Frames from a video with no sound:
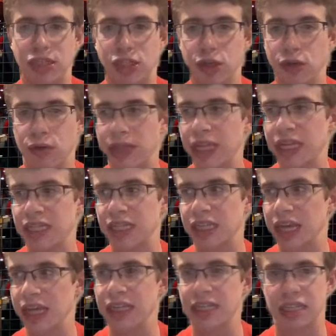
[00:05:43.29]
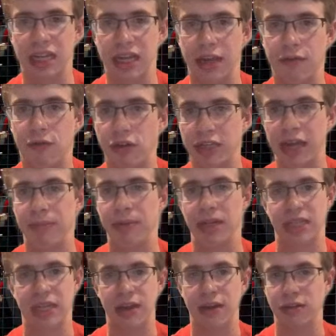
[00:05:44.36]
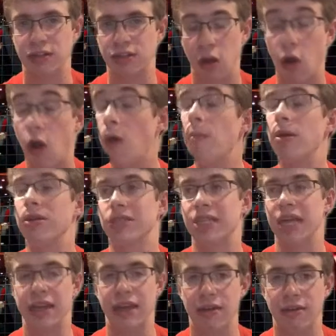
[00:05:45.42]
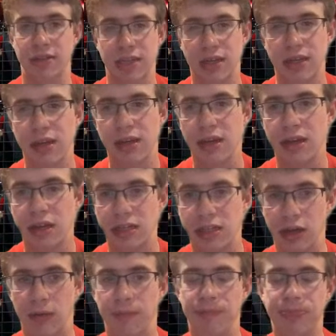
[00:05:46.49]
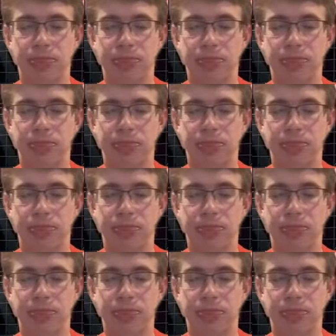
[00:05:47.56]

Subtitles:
shooter in this league for 10 plus years, or almost 10 years. So